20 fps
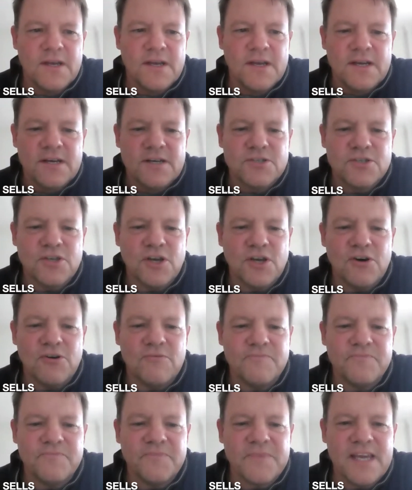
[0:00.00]

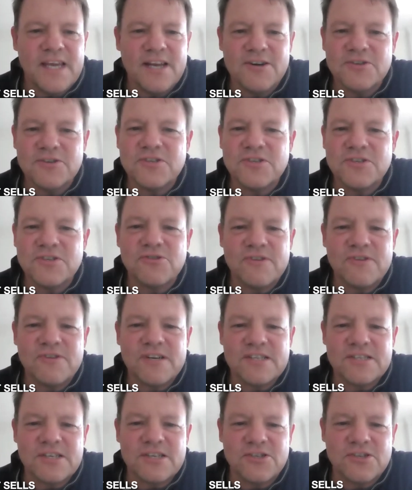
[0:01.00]
So here's the
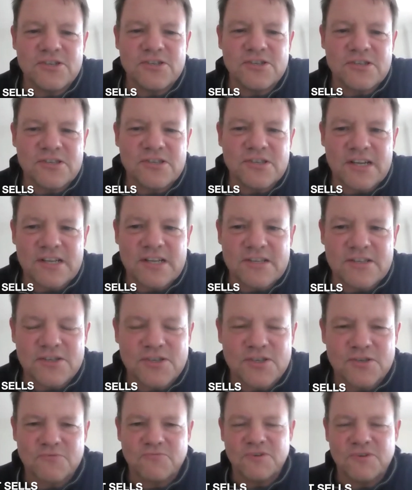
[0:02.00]
transition
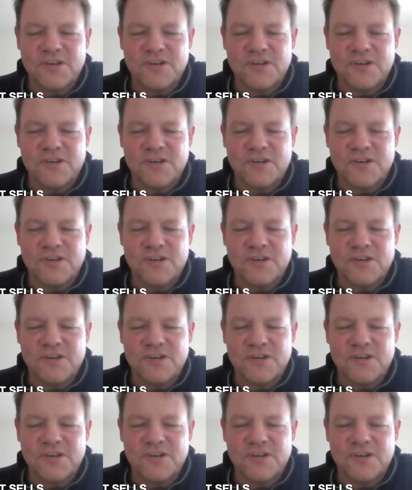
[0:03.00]
sentence.